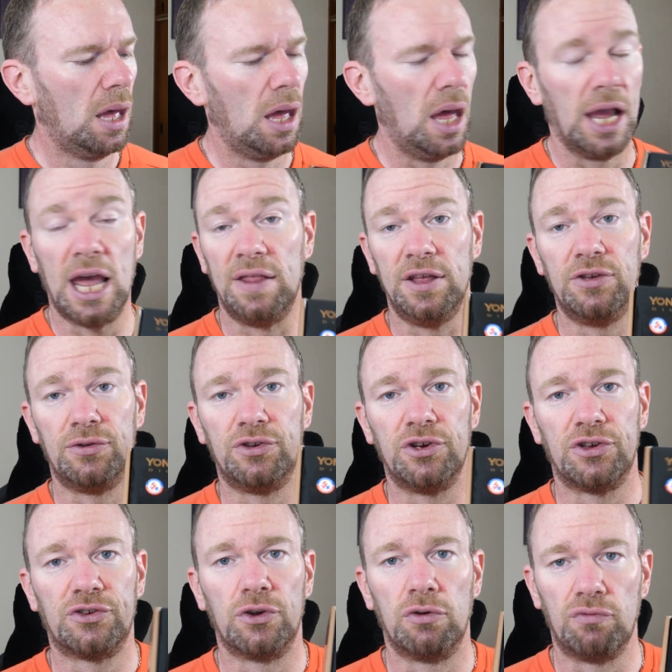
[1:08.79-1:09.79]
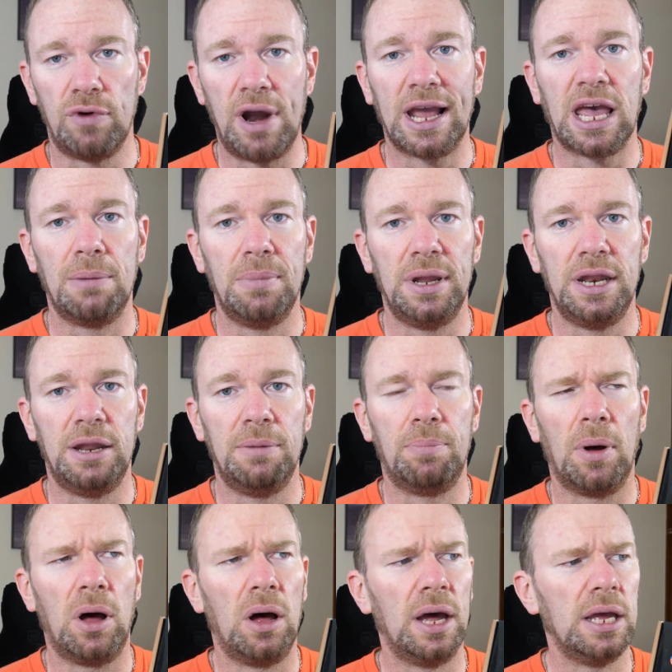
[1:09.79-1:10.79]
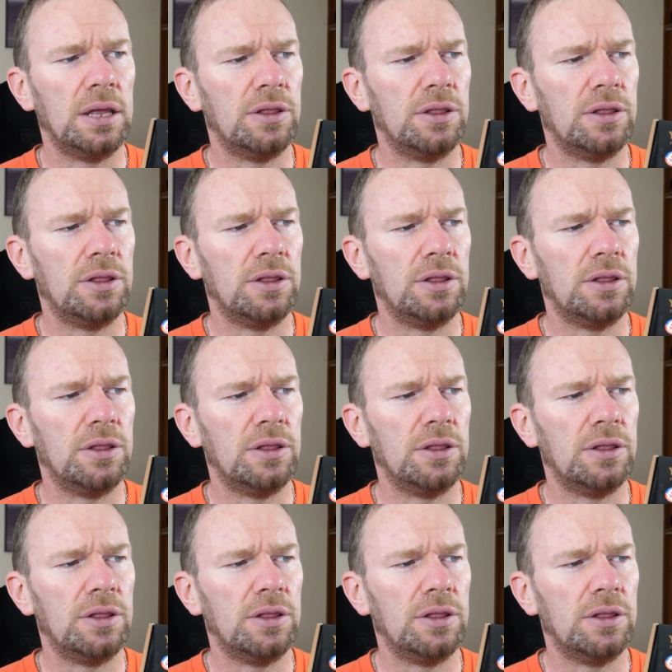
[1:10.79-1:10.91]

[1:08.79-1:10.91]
Again, these are just sort of recommended by,